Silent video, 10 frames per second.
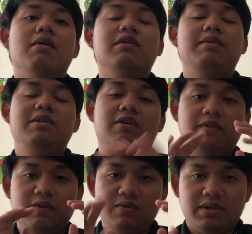let me know
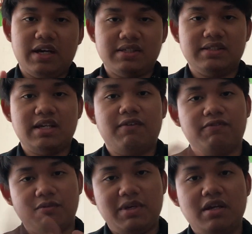you guys itself
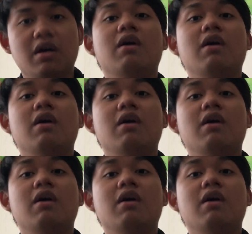for me.